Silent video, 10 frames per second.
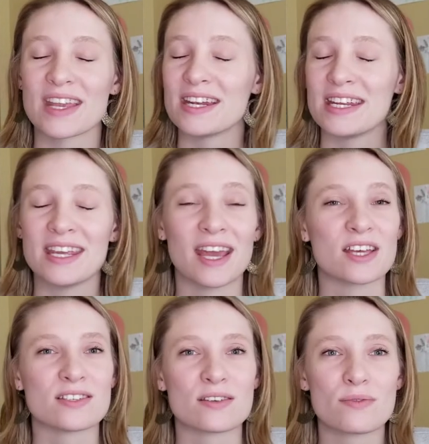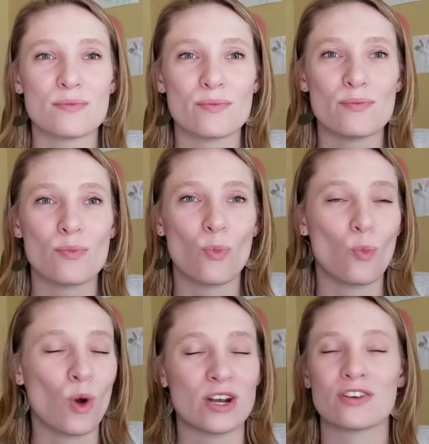And He has
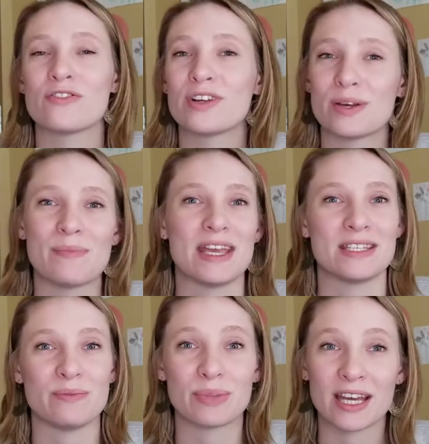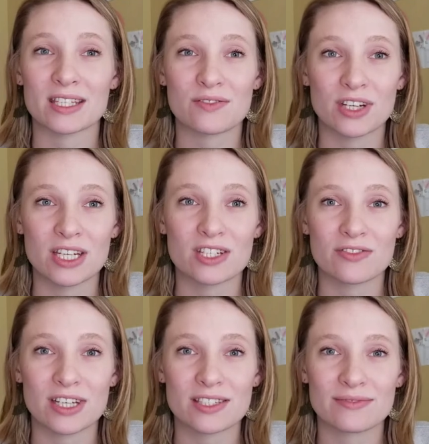wonderful, amazing plans for each
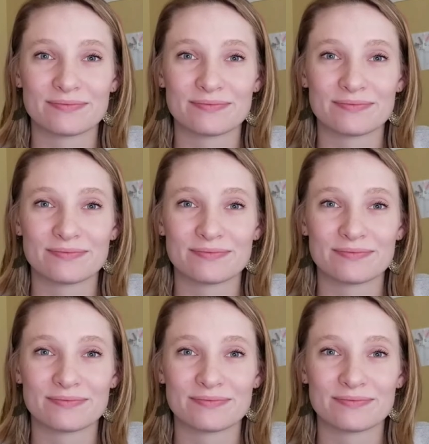of us.